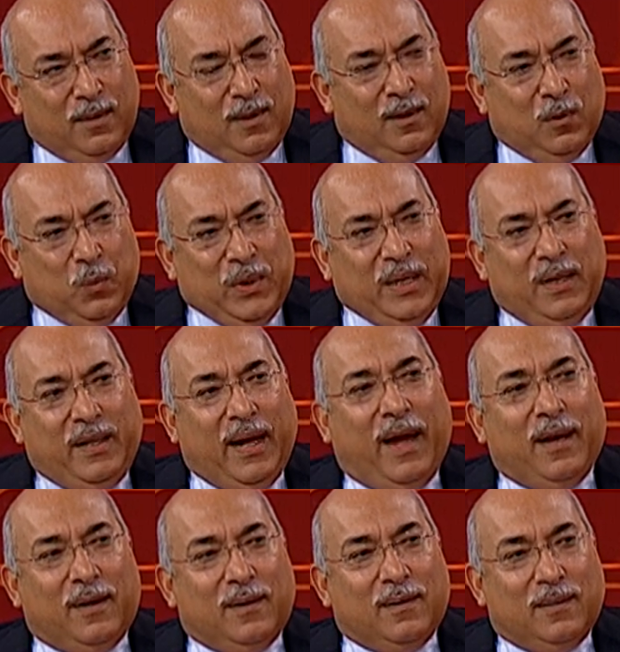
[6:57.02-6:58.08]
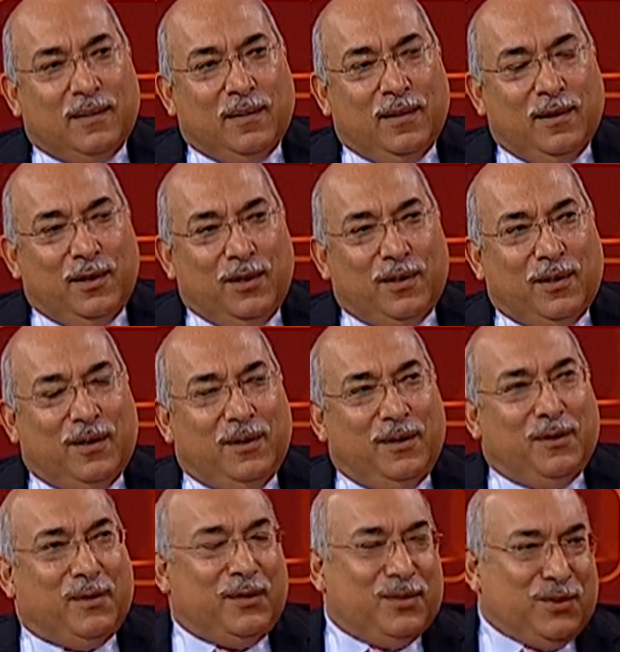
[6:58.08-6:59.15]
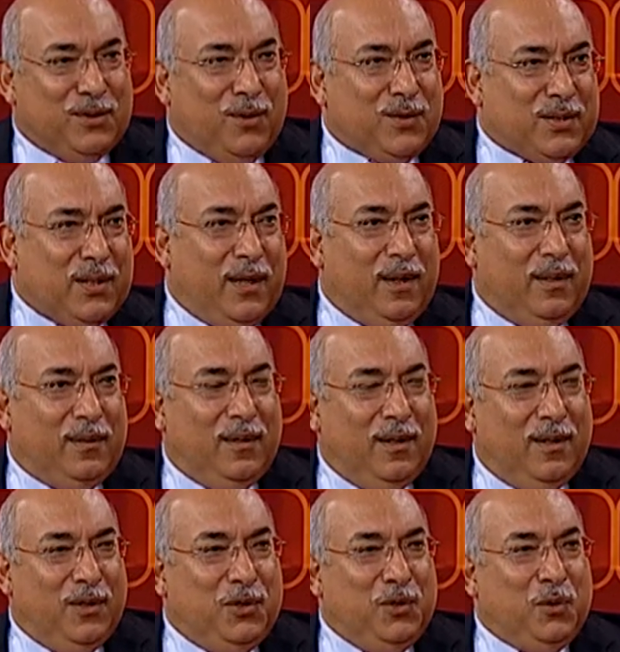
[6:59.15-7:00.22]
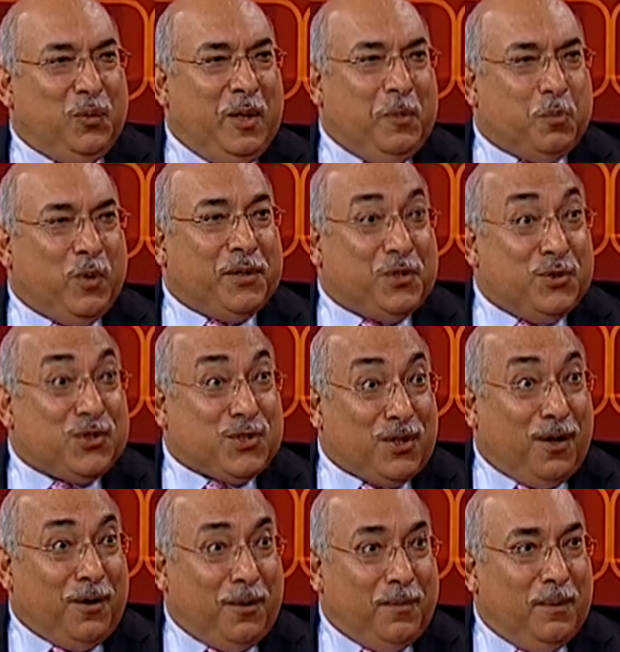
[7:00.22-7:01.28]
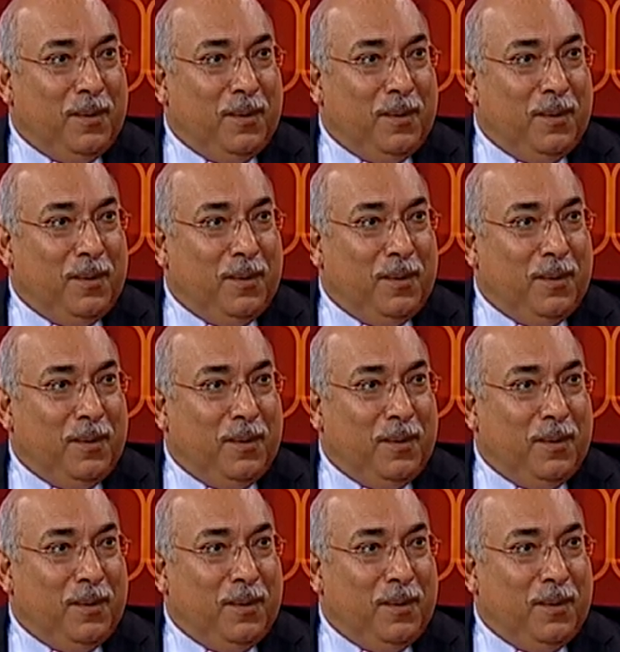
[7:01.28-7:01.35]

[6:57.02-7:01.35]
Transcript: We get, there's an old saying, you reap what you sow.